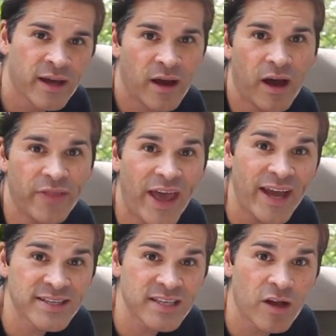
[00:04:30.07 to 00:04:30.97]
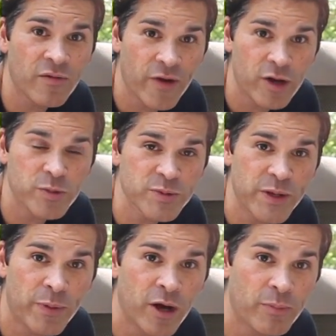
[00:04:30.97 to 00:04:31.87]
the XL variable
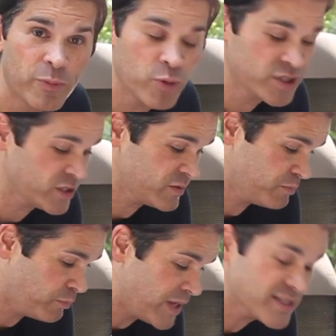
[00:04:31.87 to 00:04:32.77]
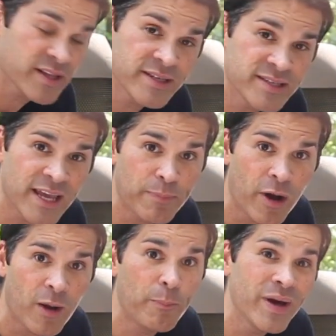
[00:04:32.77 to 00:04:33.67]
speed pump, which is basically the same pump,